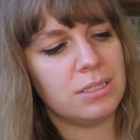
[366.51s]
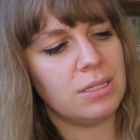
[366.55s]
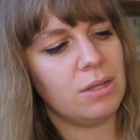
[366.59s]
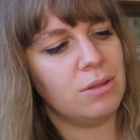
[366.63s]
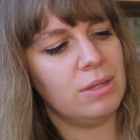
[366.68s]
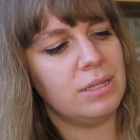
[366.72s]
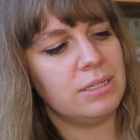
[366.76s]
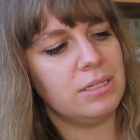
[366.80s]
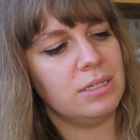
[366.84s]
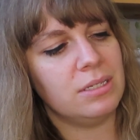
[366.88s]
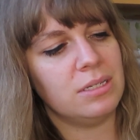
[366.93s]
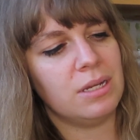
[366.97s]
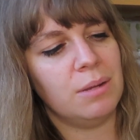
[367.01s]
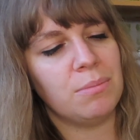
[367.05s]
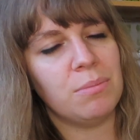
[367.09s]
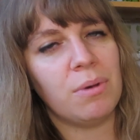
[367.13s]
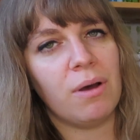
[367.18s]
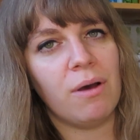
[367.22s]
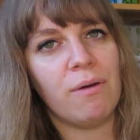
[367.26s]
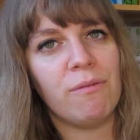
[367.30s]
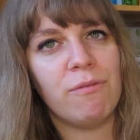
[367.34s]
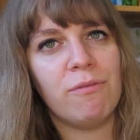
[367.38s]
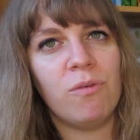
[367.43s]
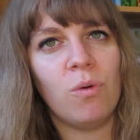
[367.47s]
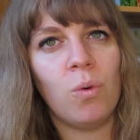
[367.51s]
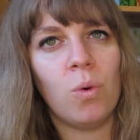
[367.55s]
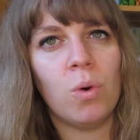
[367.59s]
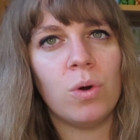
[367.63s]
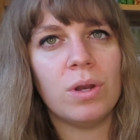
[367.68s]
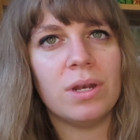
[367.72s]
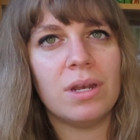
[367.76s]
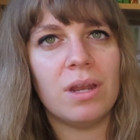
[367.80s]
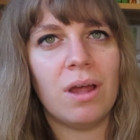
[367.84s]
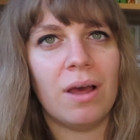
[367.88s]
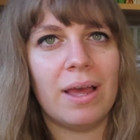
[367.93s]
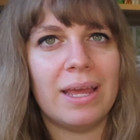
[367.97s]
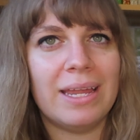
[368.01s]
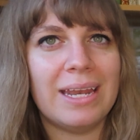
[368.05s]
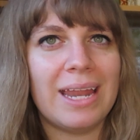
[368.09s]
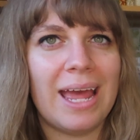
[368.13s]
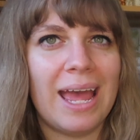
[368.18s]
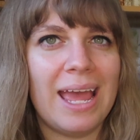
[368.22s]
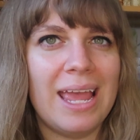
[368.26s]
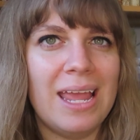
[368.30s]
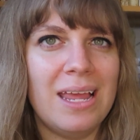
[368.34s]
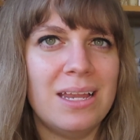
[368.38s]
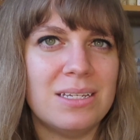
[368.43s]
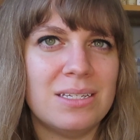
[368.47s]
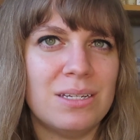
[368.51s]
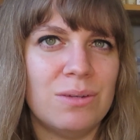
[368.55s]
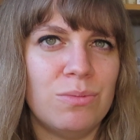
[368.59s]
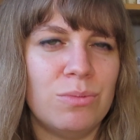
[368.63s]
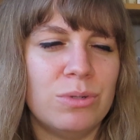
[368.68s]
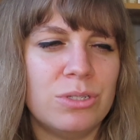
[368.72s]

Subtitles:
So this is number 498,